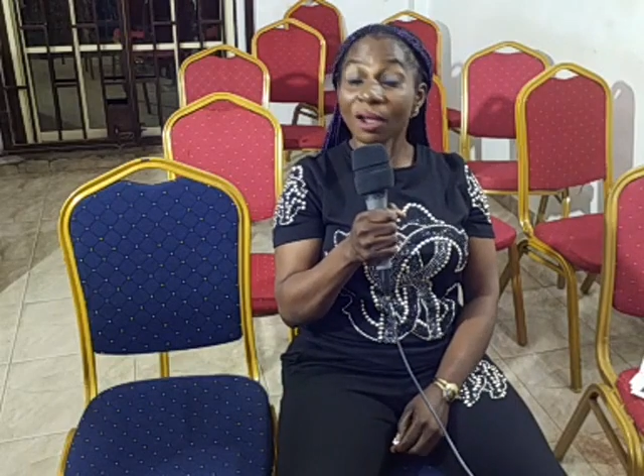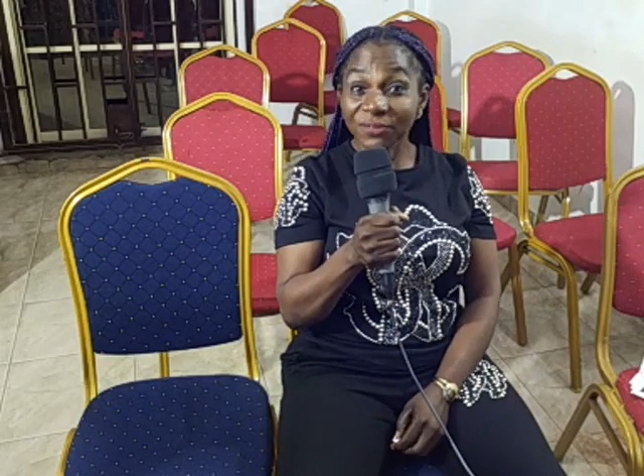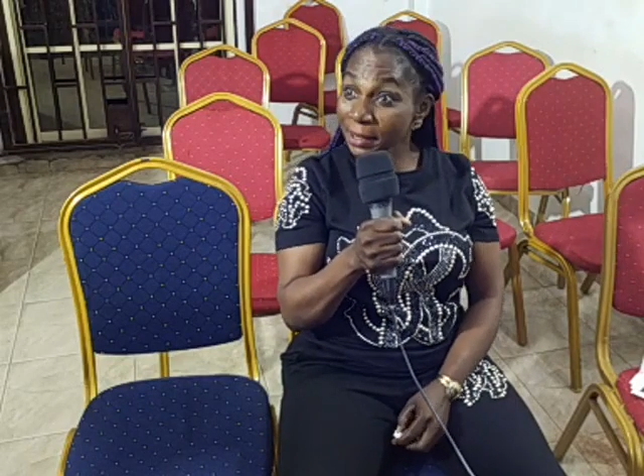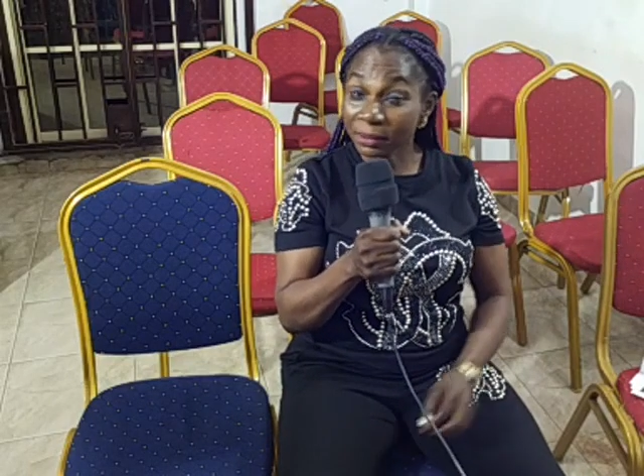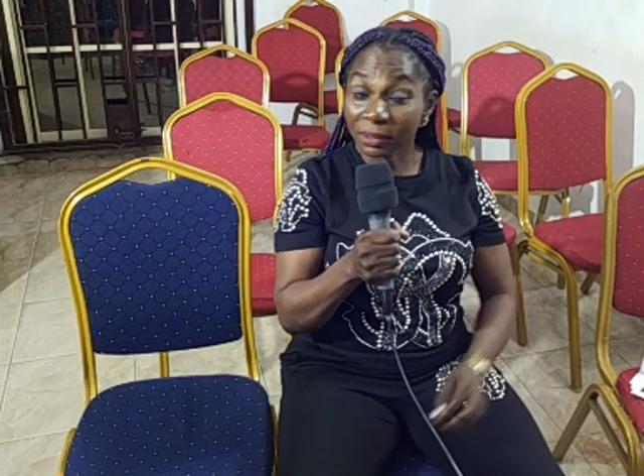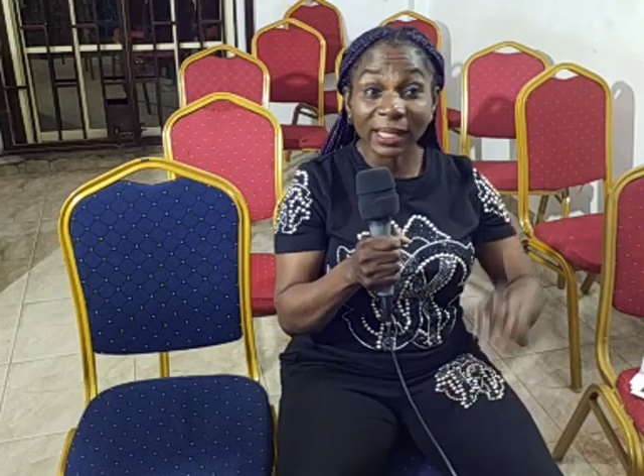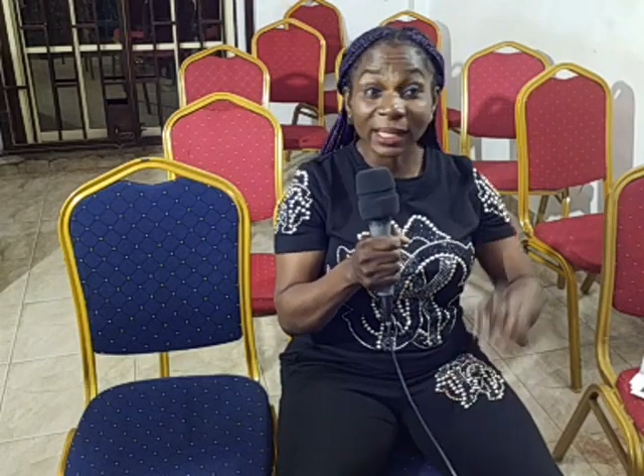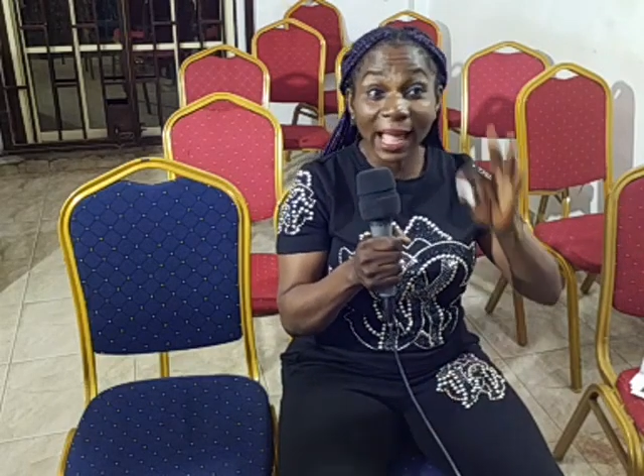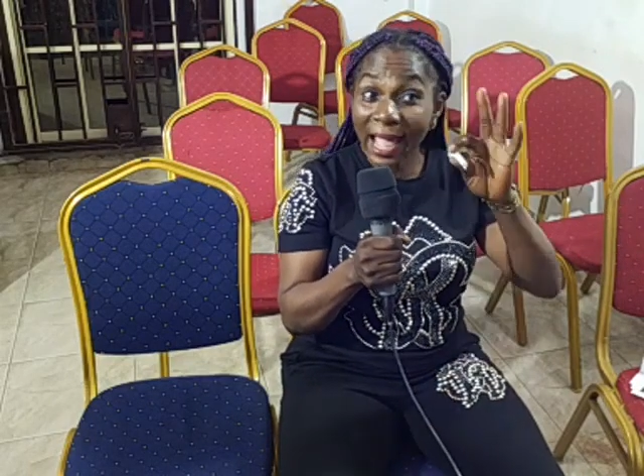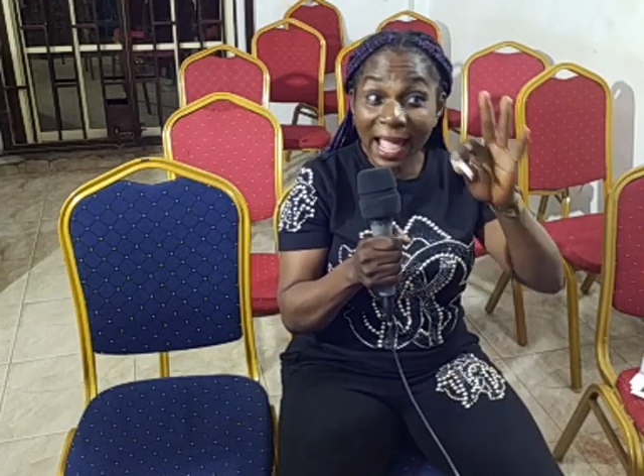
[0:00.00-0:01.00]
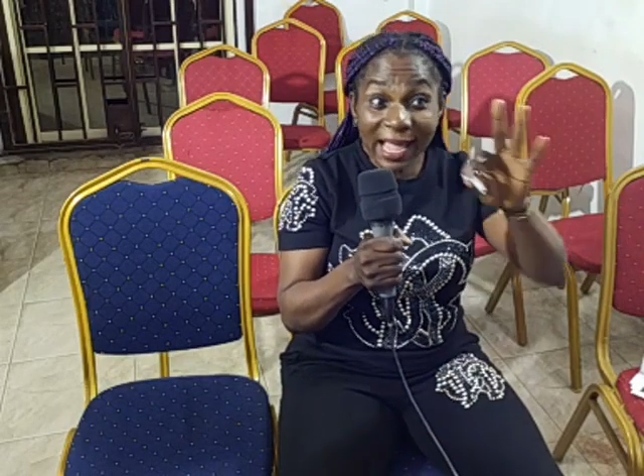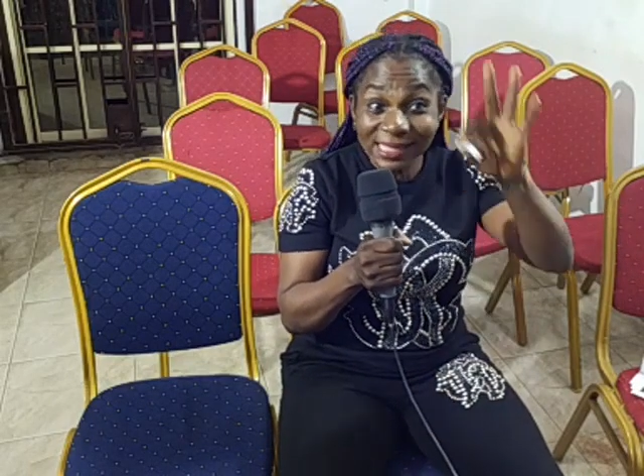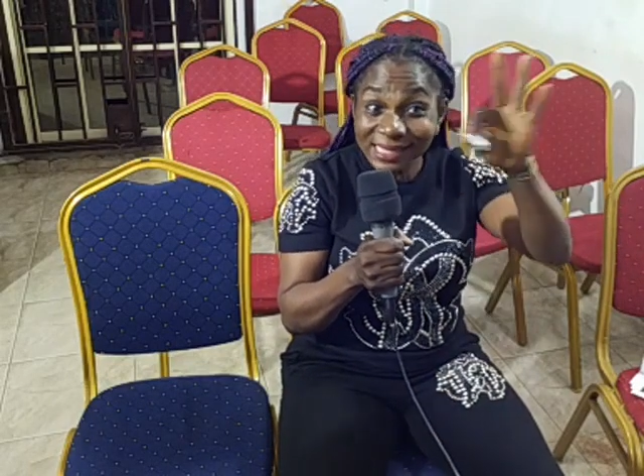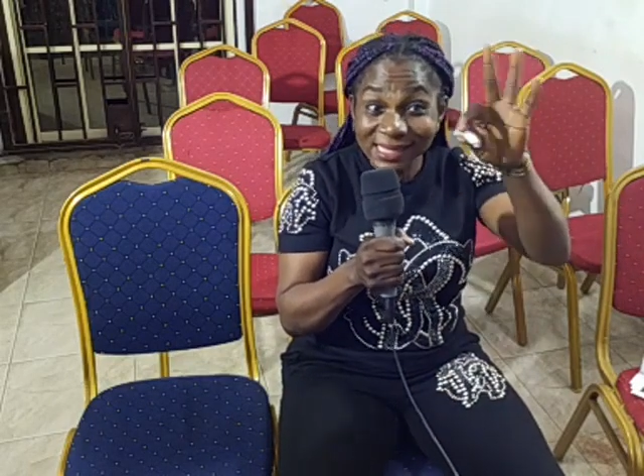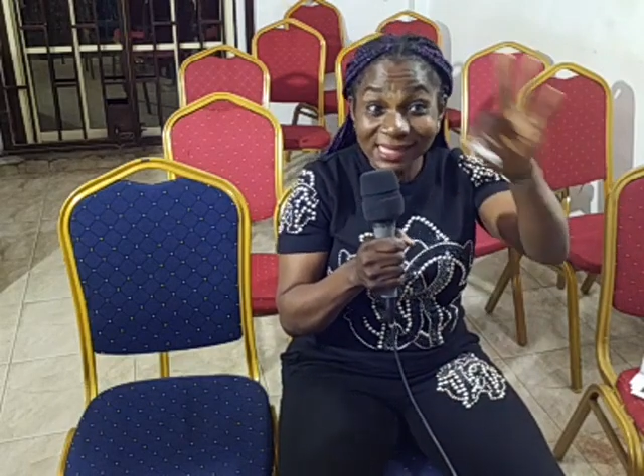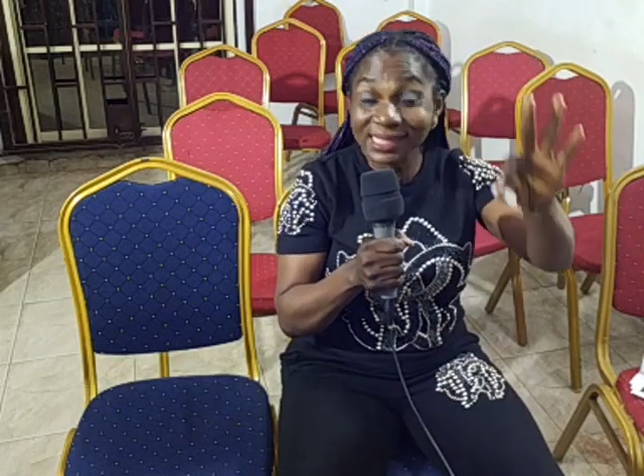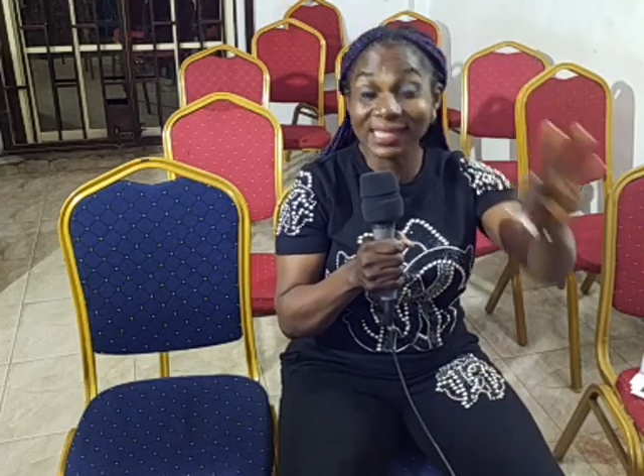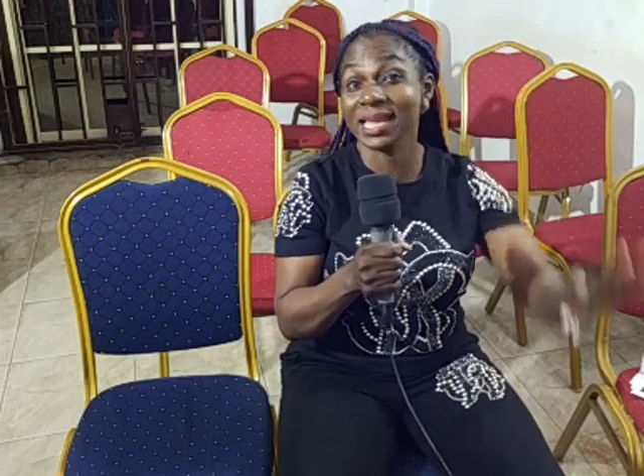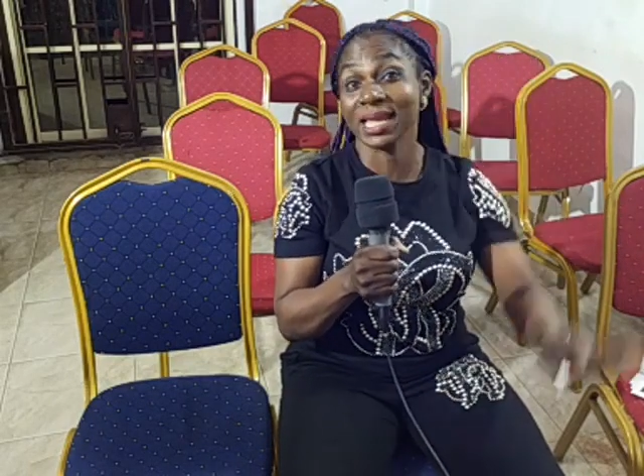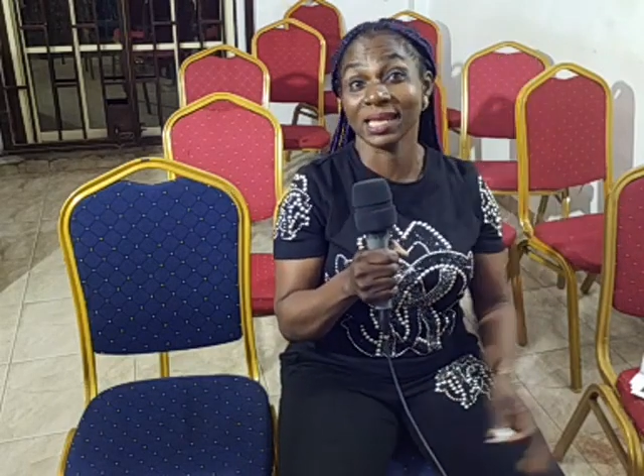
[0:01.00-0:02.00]
All of them, their eyes
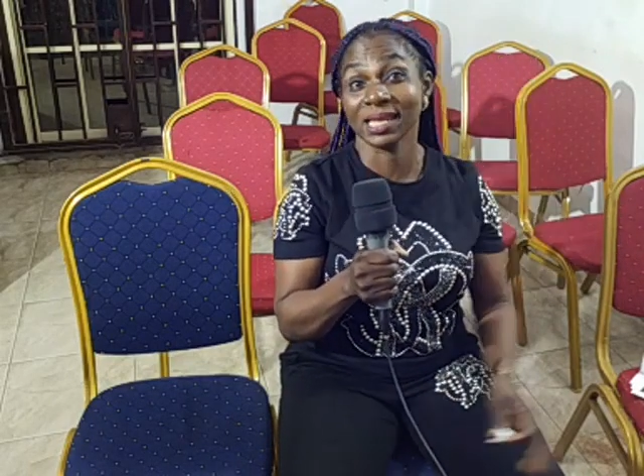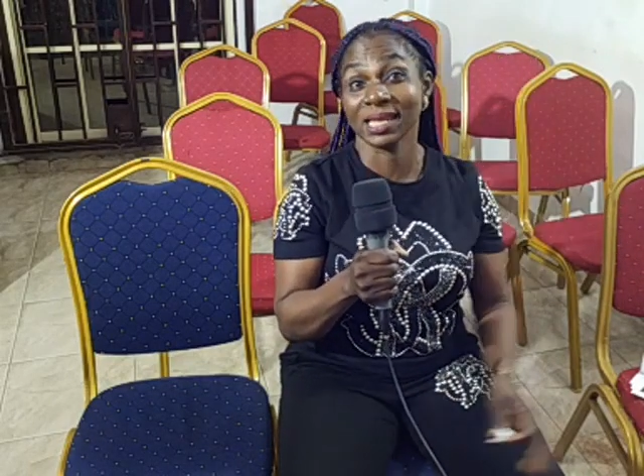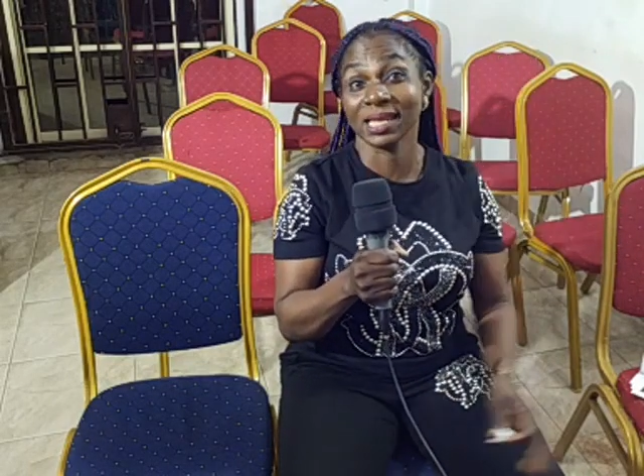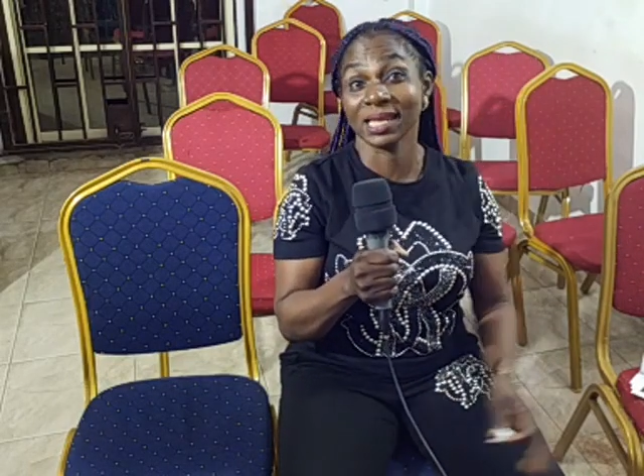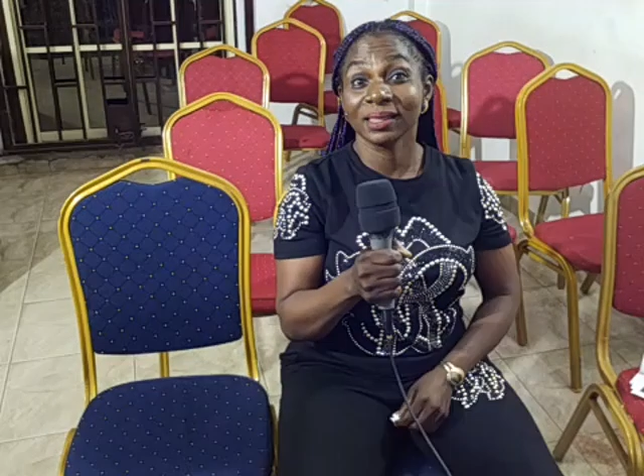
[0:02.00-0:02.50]
is there.